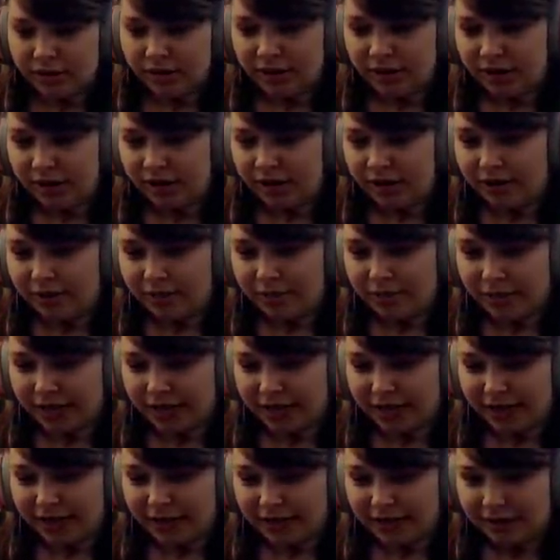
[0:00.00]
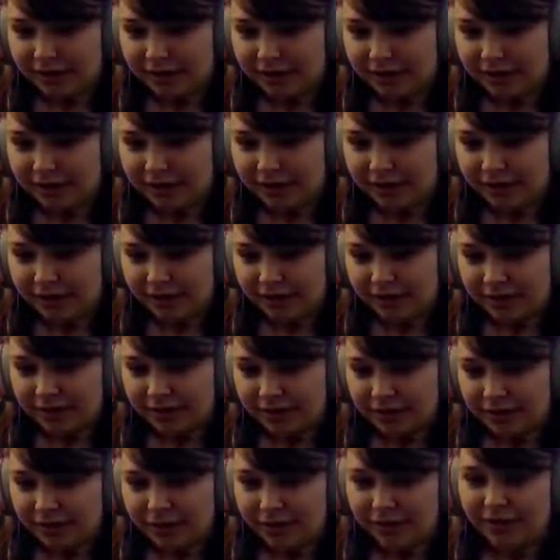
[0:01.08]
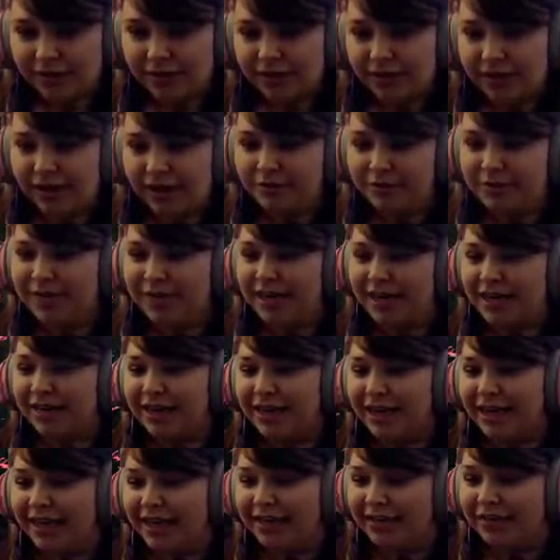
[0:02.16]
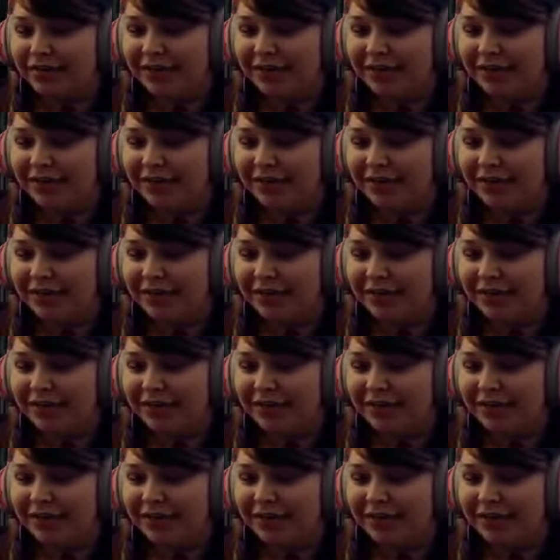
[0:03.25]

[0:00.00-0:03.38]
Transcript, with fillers: Oh, man. I'm just gonna leave.